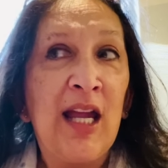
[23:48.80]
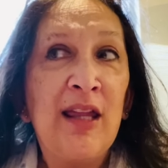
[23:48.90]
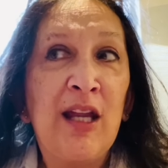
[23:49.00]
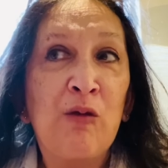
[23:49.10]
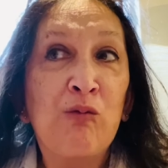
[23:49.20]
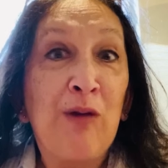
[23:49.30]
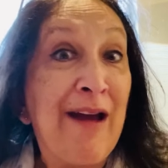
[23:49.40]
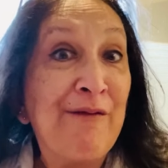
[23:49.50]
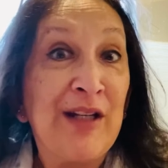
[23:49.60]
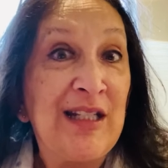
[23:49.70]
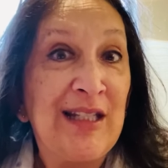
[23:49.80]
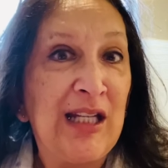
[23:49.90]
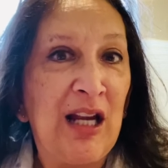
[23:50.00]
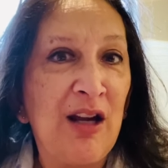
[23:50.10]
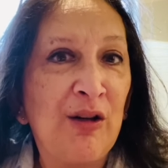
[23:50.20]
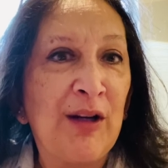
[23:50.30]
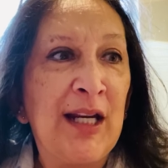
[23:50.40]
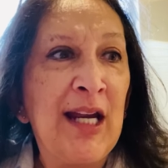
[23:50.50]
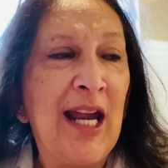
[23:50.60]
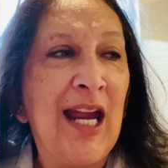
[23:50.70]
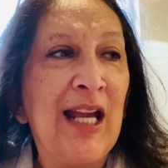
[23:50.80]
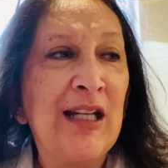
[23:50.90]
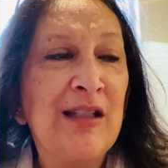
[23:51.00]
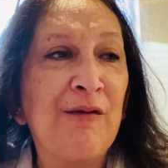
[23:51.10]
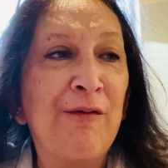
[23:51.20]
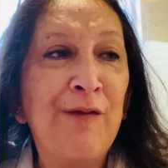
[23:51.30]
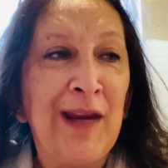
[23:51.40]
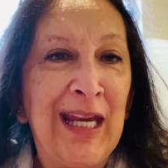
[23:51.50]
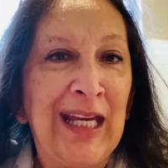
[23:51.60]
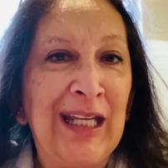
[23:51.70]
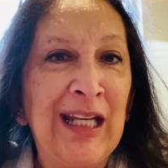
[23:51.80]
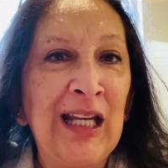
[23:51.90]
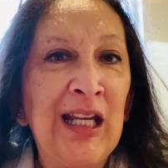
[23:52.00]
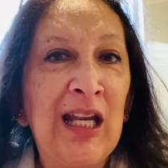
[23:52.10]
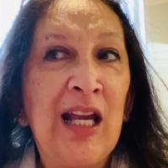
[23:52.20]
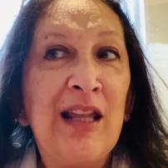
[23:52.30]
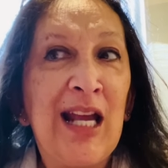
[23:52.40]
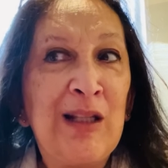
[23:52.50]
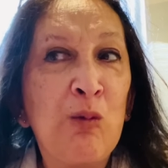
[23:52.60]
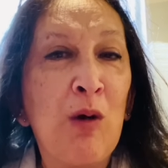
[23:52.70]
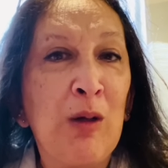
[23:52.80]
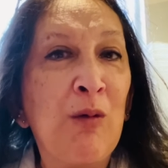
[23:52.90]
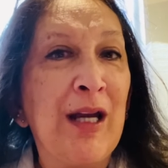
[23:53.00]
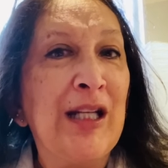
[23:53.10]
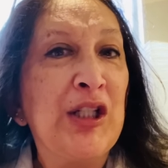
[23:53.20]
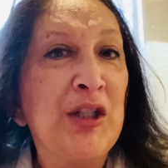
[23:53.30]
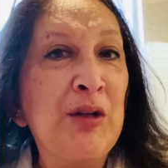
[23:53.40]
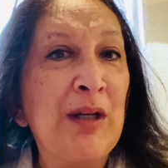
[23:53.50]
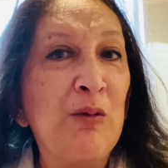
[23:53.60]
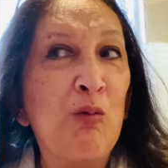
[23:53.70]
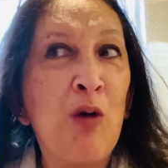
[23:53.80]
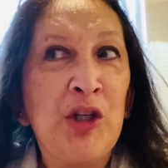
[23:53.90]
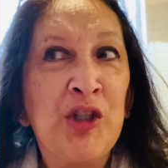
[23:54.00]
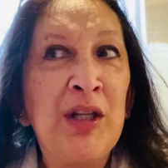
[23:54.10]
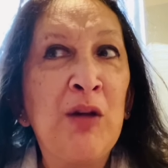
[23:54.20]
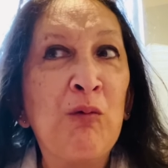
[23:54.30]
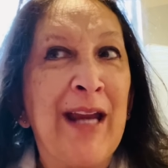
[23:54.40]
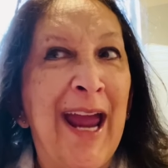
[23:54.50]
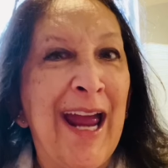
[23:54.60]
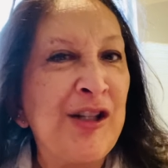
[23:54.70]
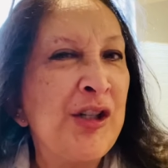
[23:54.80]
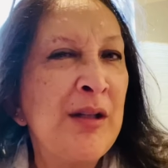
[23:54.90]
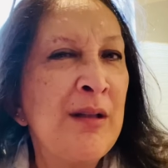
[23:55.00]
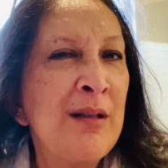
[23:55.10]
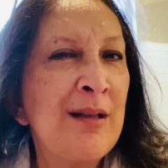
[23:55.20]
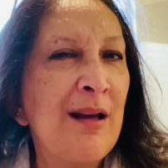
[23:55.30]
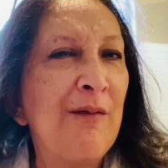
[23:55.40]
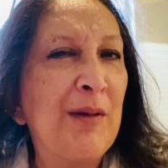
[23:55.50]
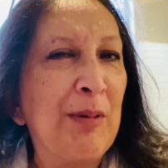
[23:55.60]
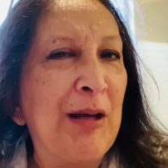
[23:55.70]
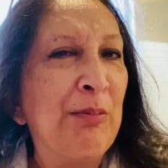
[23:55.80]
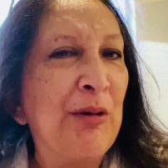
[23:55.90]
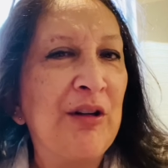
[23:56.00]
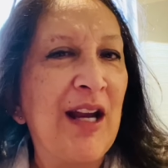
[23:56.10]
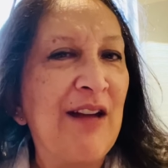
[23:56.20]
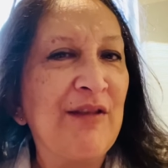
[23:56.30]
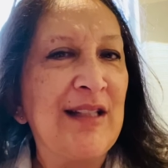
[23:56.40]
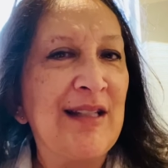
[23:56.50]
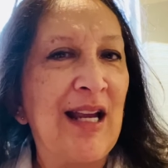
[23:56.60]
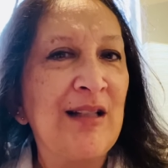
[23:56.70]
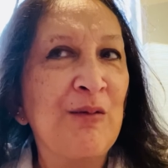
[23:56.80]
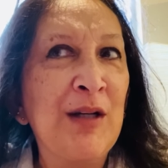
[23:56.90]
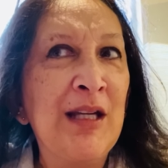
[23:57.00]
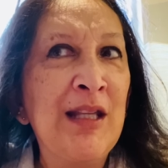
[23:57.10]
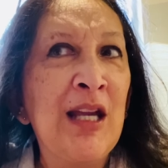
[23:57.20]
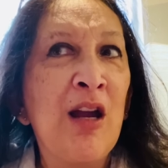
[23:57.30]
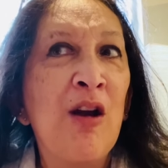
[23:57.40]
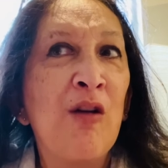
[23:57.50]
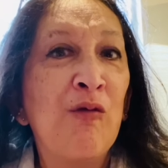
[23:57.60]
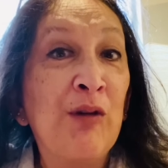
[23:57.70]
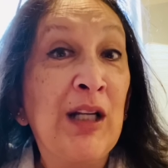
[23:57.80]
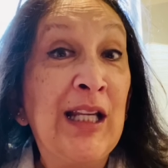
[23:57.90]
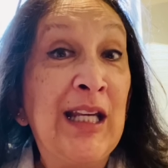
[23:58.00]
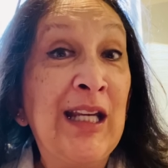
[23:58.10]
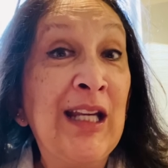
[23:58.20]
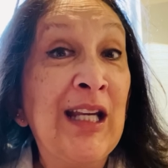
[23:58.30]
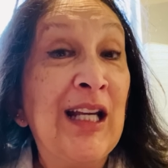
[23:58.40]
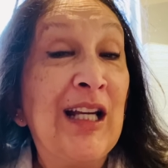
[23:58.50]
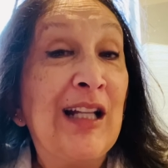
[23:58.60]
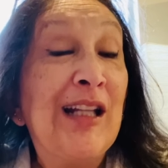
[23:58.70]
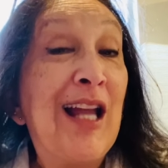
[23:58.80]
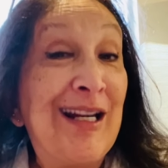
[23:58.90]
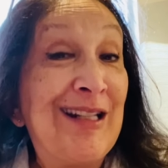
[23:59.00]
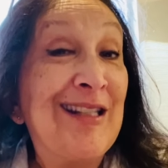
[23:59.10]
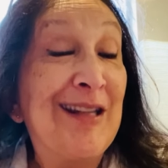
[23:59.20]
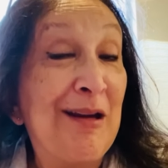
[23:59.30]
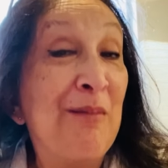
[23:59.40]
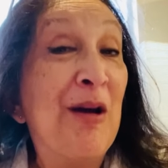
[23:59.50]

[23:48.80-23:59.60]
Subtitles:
They're ravenously hungry. And to feed, that's one way to do it. Watching the reactions of the people they're having sex with really lights them